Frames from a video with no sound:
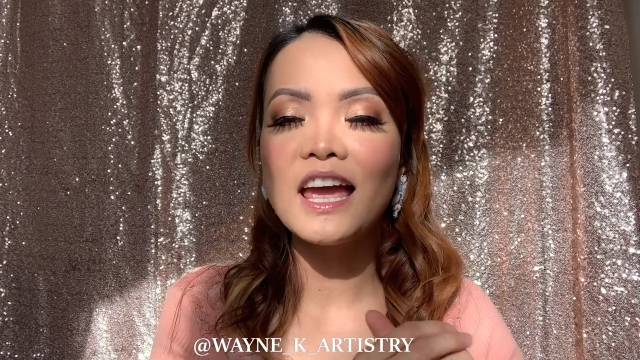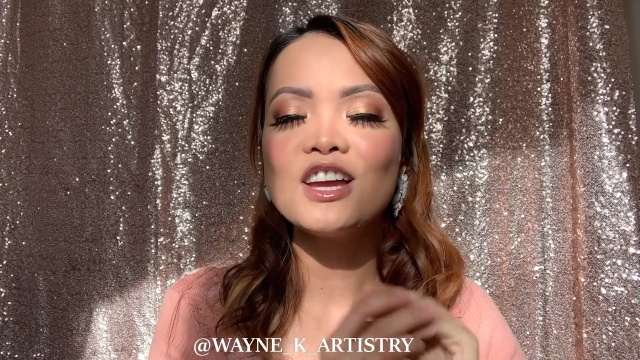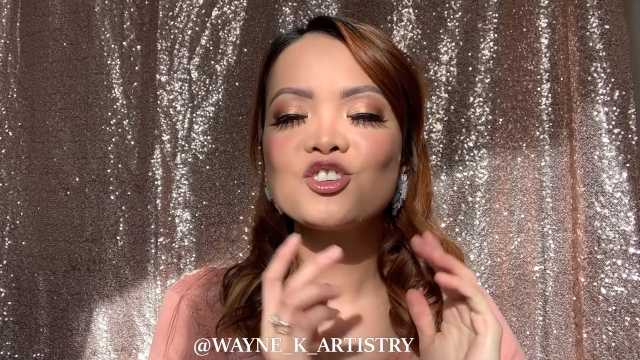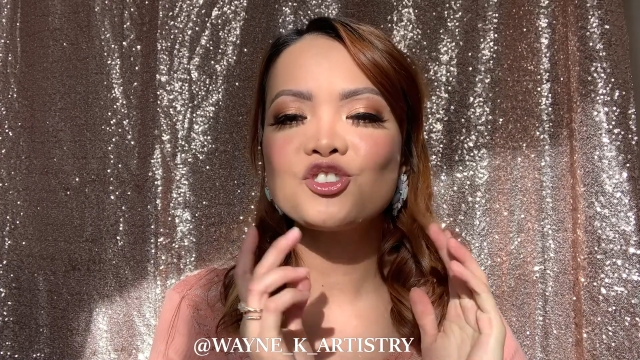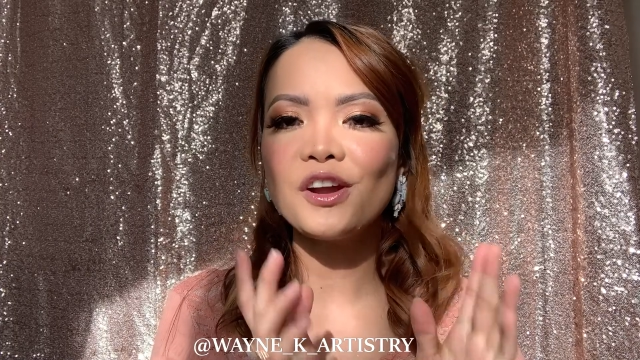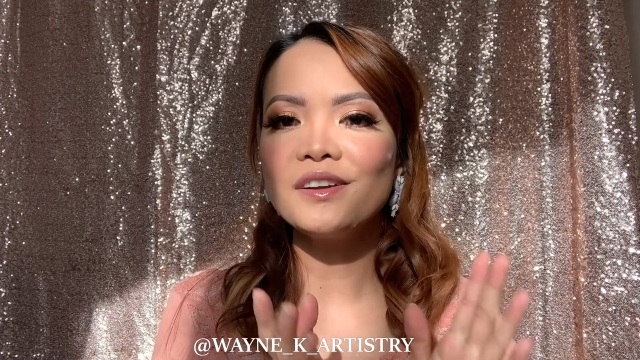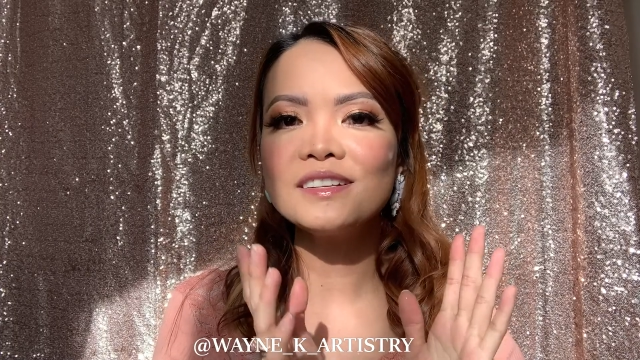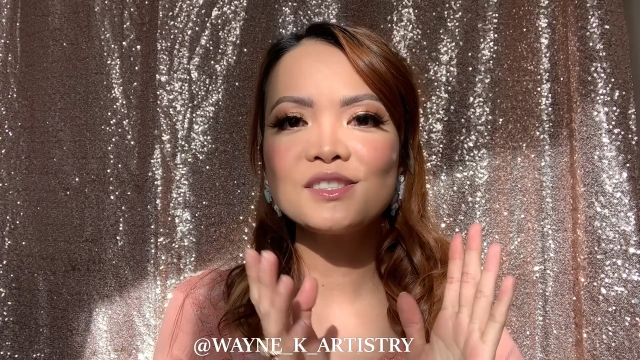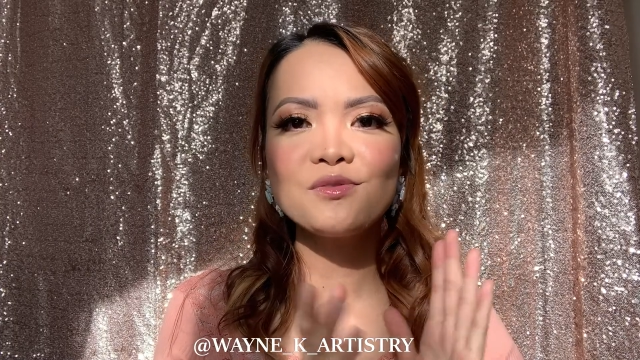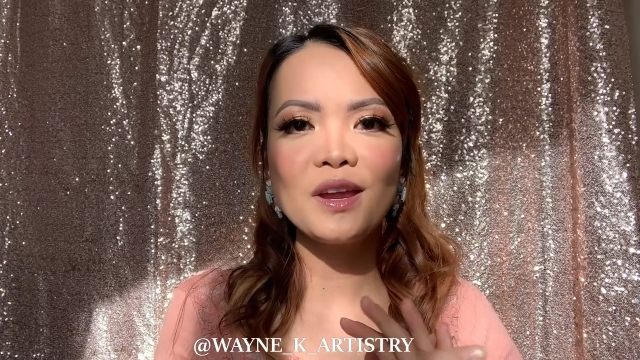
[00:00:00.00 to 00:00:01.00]
Share
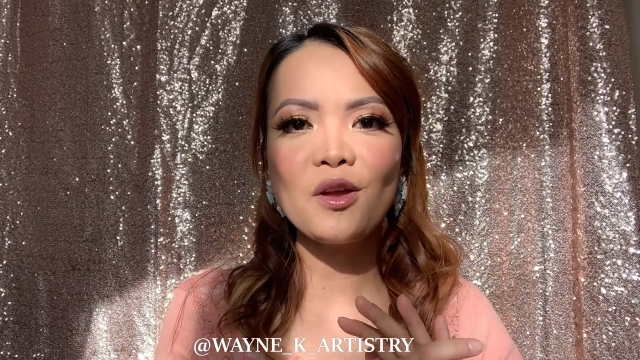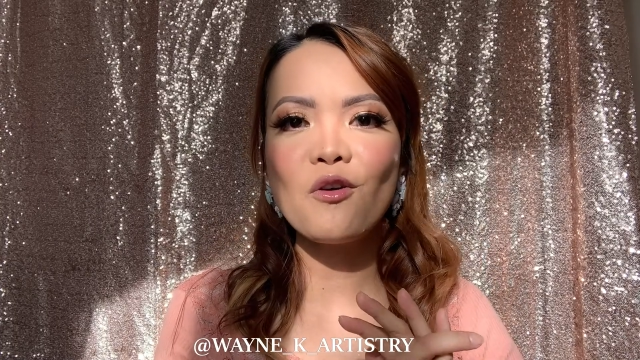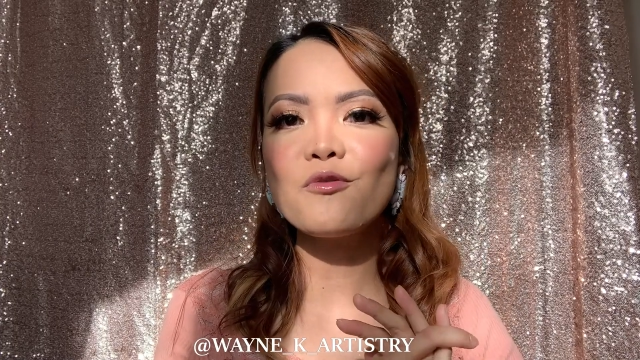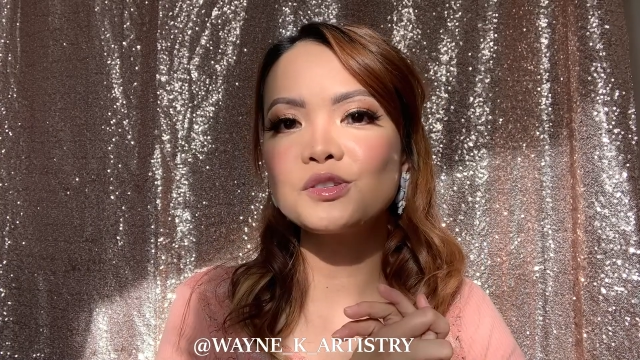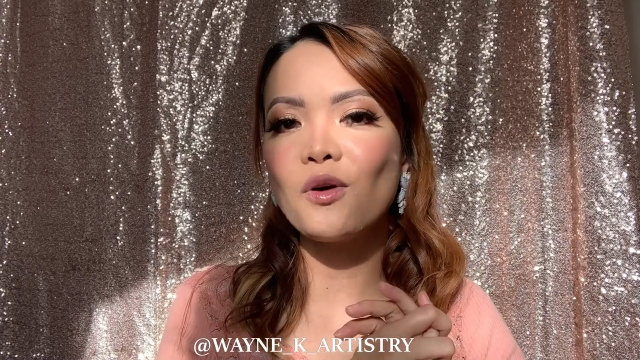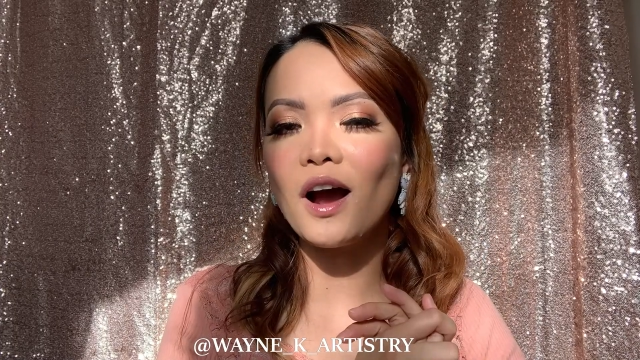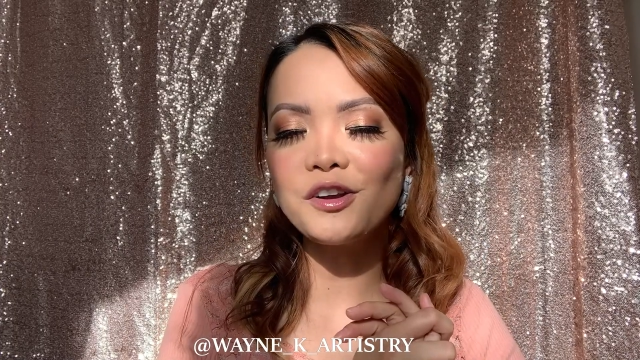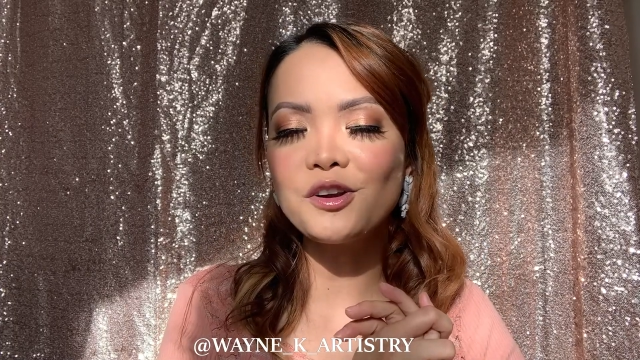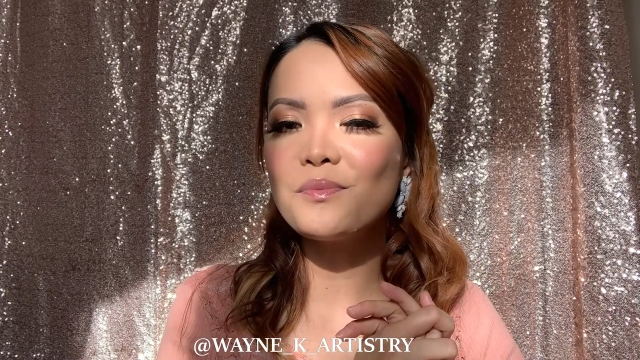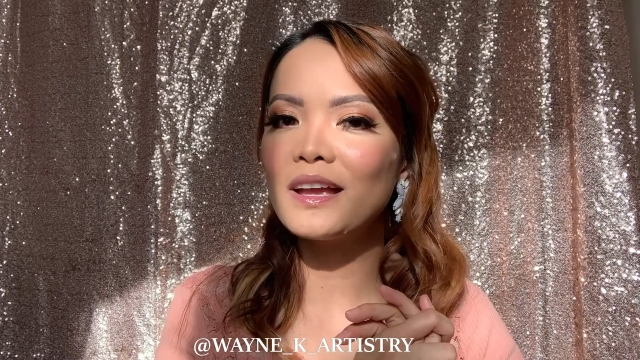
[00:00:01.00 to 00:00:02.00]
this video to
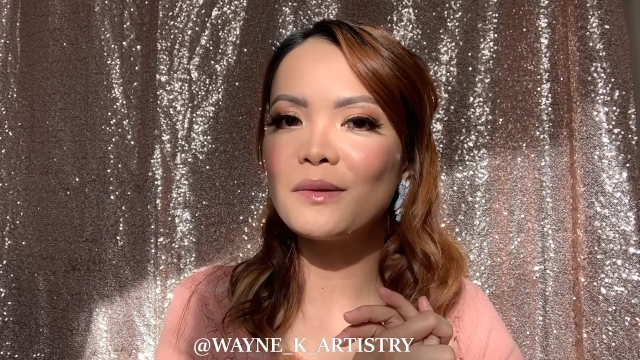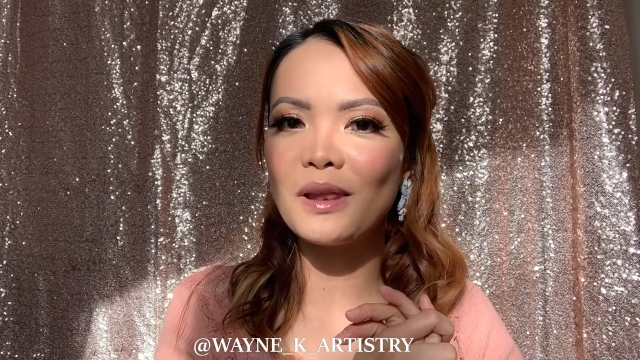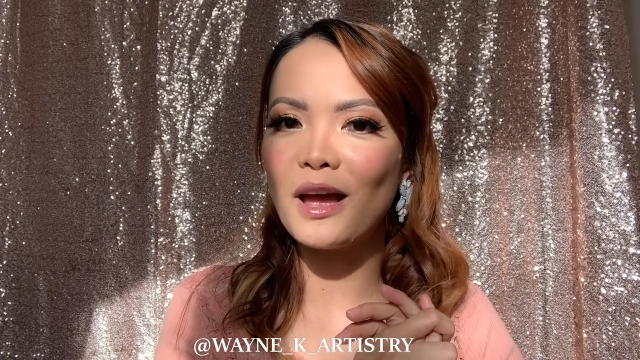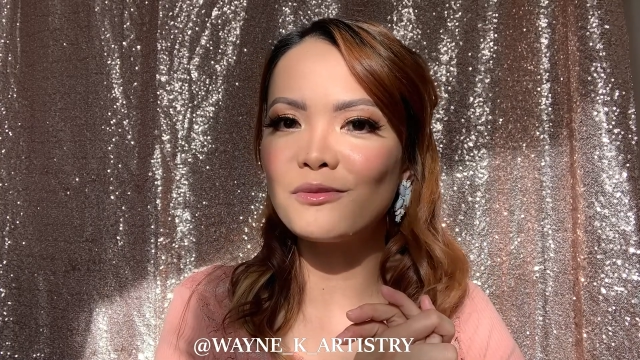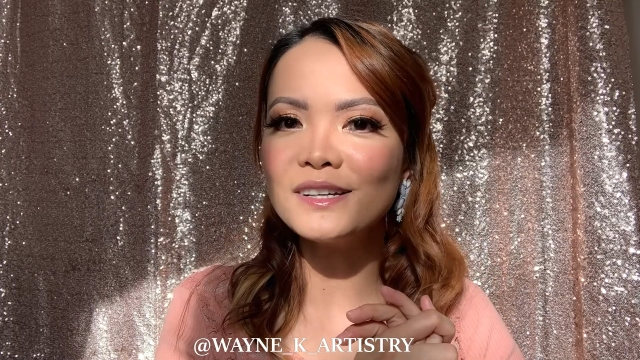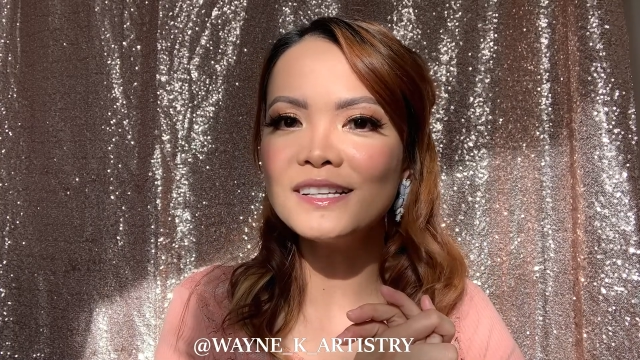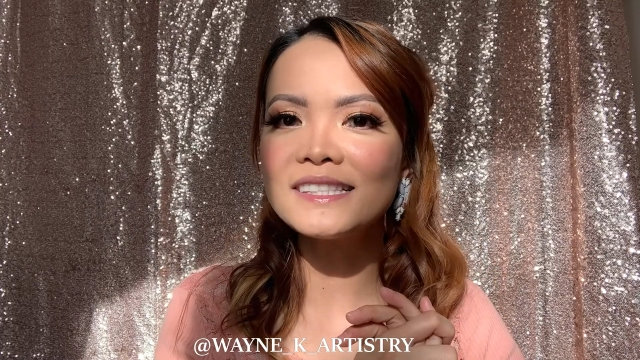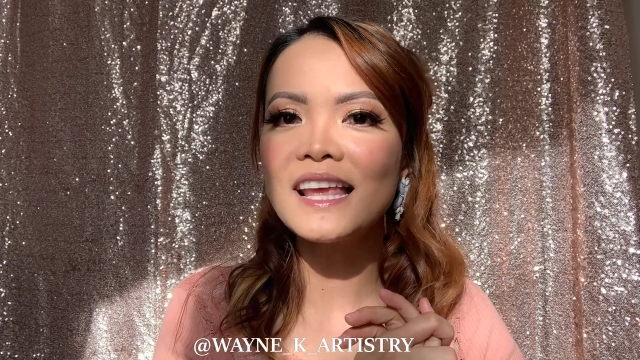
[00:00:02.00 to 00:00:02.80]
other makeup lovers,